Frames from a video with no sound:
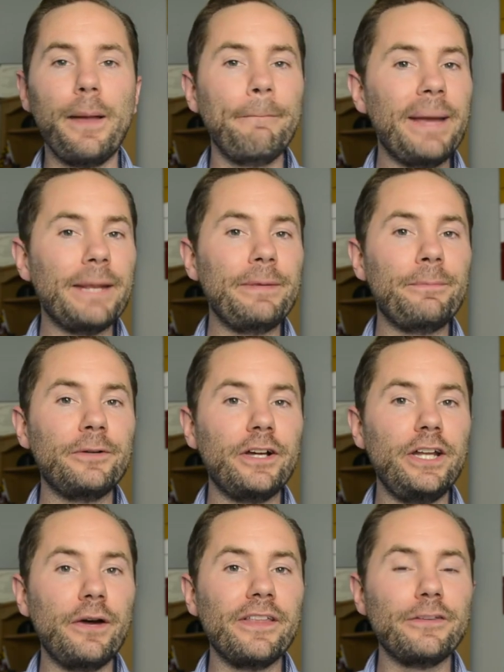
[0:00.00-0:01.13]
Many people don't
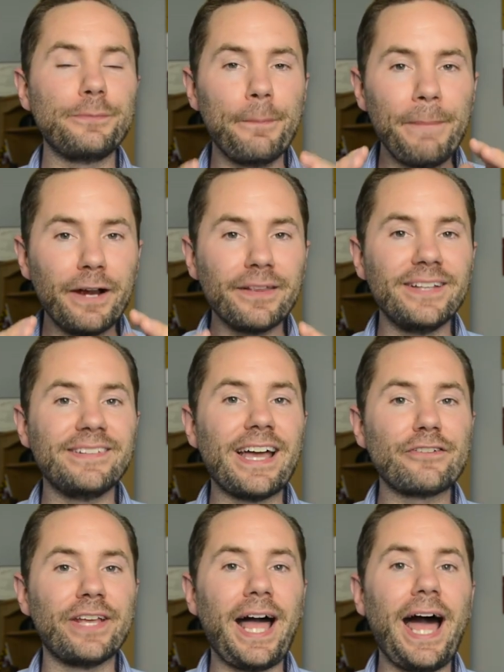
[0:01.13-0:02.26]
know this, but Maryland is
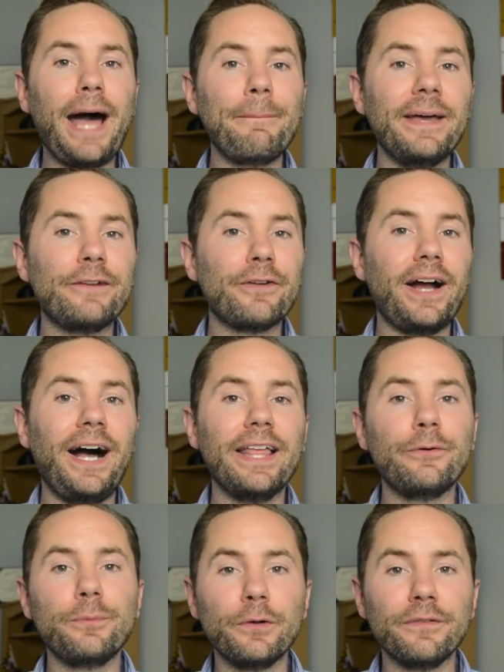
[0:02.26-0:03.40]
actually a hotbed for
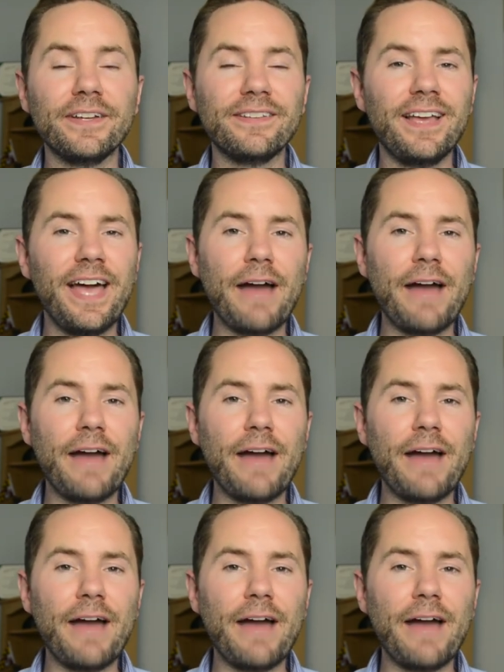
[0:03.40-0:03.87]
Hollywood movies.